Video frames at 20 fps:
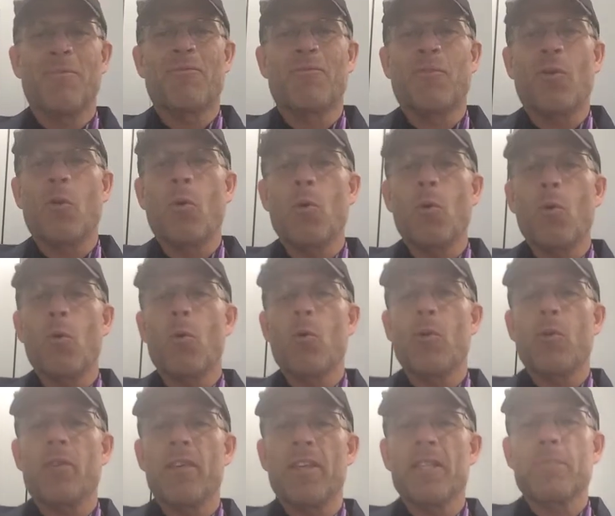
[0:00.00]

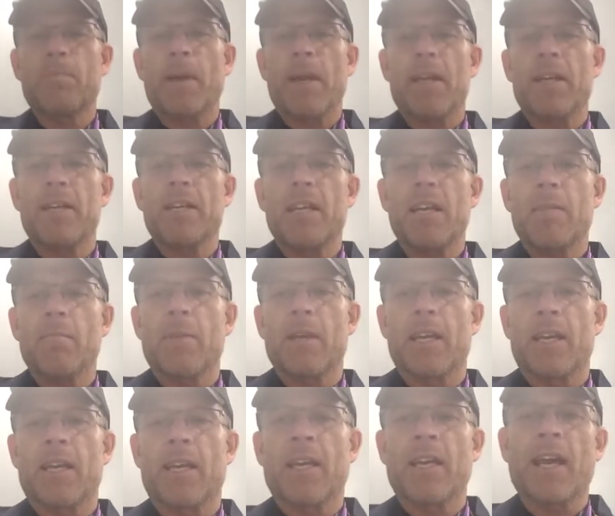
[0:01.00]
Before this
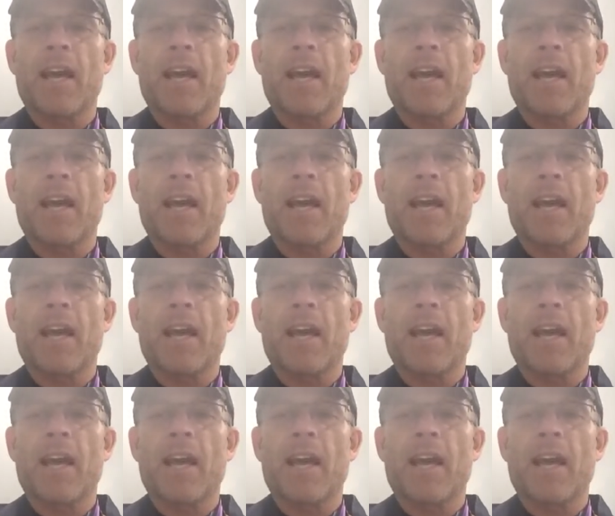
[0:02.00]
pandemic,